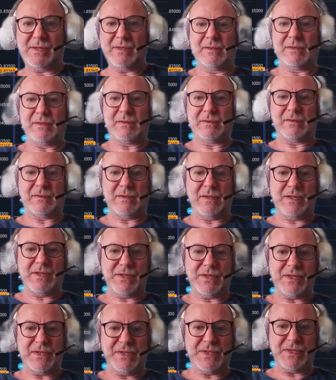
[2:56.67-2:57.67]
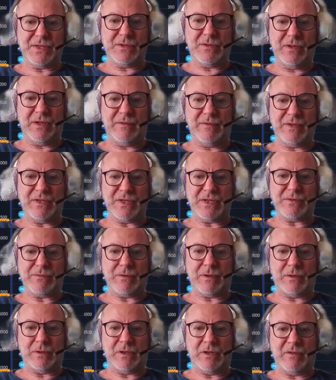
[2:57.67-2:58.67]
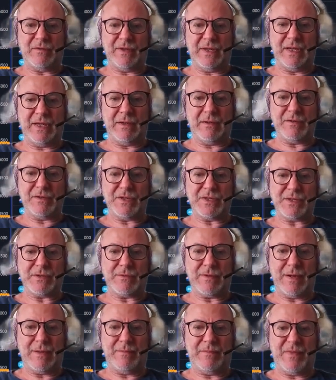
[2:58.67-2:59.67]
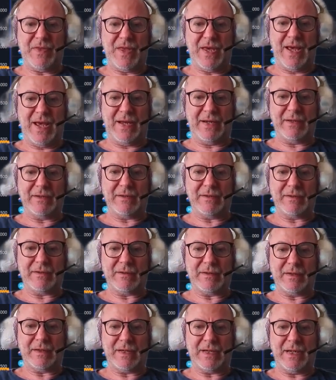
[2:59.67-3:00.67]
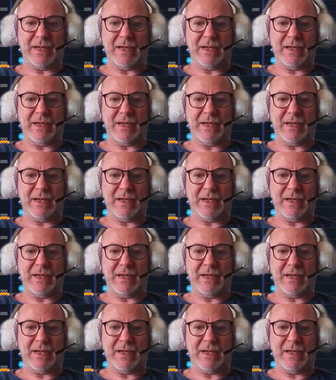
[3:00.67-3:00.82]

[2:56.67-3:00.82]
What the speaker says: All right, so this could even just roll over here. I'll just grab that. Okay,